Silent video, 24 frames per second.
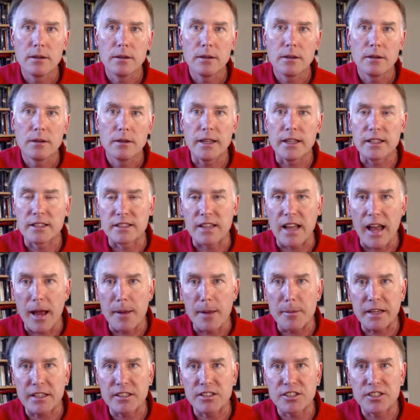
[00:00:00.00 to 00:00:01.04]

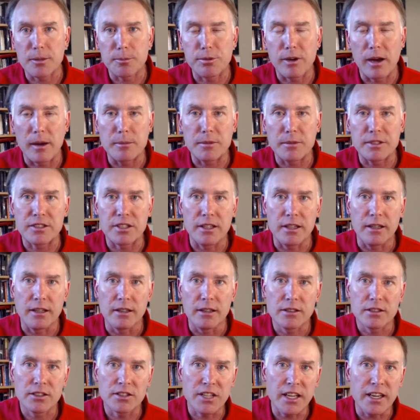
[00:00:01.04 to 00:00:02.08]
Islamic supremacy,
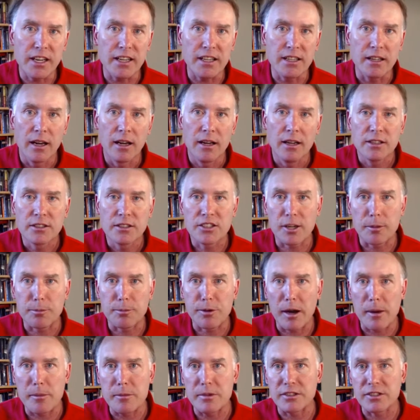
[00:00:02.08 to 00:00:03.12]
Sikh
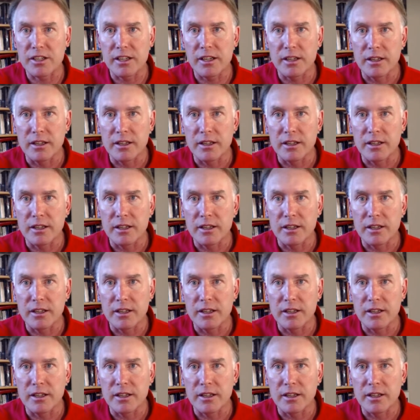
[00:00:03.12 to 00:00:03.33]
supremacy,